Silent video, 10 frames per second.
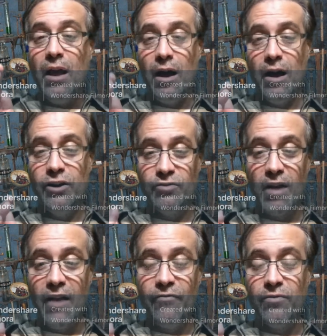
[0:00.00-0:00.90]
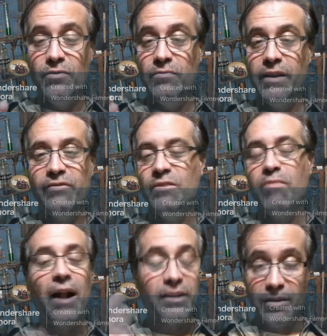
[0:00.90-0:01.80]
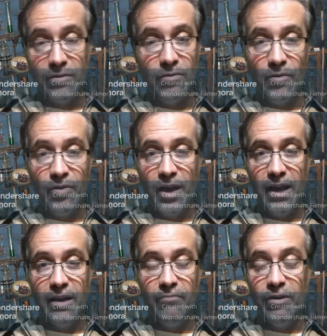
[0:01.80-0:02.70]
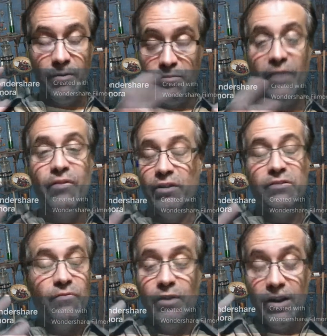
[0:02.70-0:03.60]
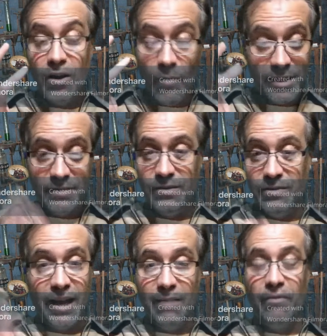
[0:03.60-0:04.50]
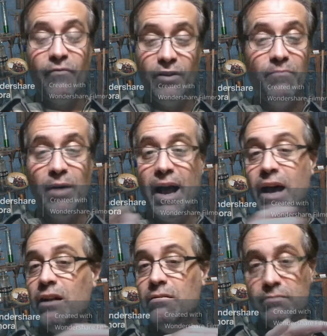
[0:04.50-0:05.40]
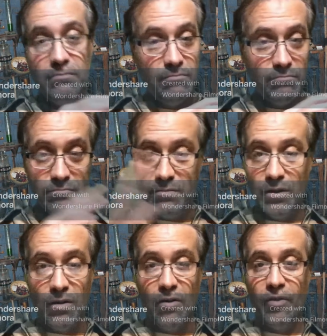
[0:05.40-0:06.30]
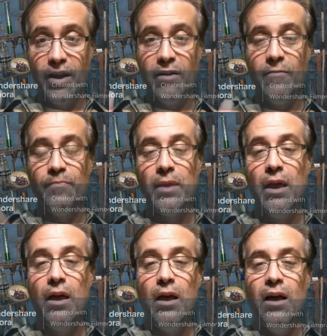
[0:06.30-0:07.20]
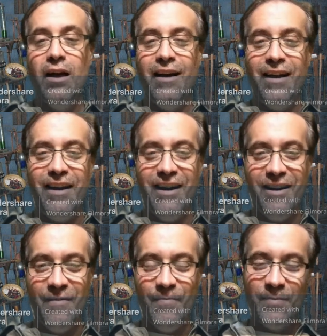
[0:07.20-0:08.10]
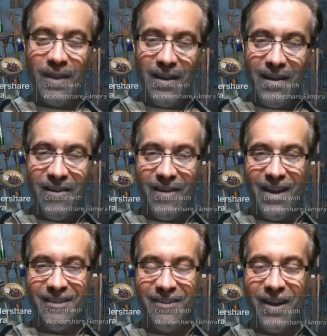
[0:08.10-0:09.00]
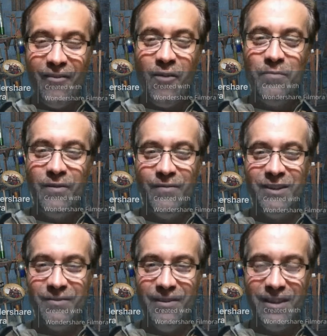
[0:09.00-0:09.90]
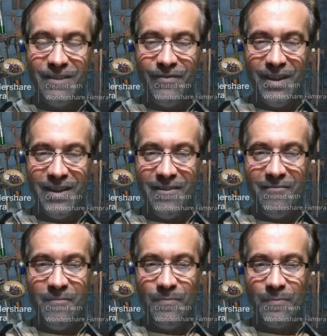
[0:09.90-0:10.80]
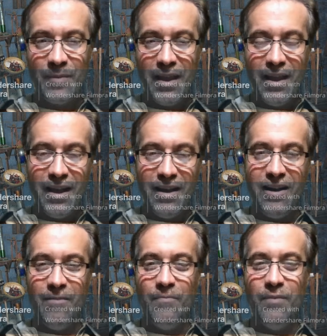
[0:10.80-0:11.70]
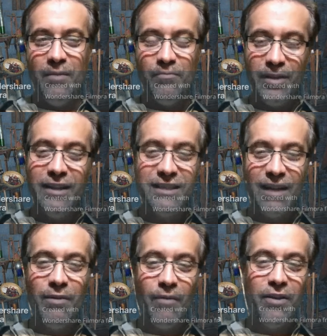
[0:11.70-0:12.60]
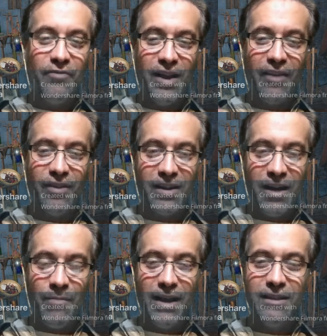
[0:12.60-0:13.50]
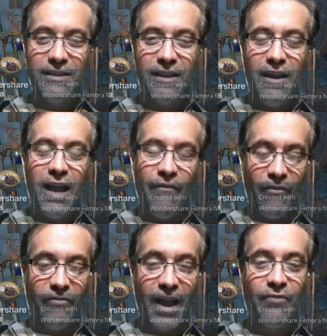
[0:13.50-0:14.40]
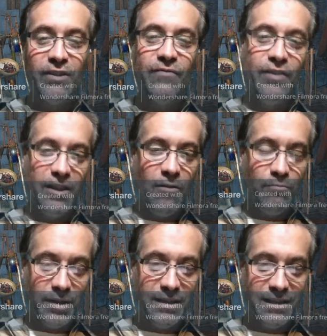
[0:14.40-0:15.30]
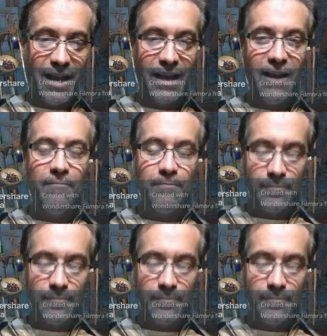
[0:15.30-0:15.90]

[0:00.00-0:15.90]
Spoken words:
on DriveThru gives you practically the whole thing when you preview it. So you want to know what you're getting before you buy it, all there. All right, so I hope you've enjoyed this video. Please tell me what you think in the comments. If you've liked this video, please like it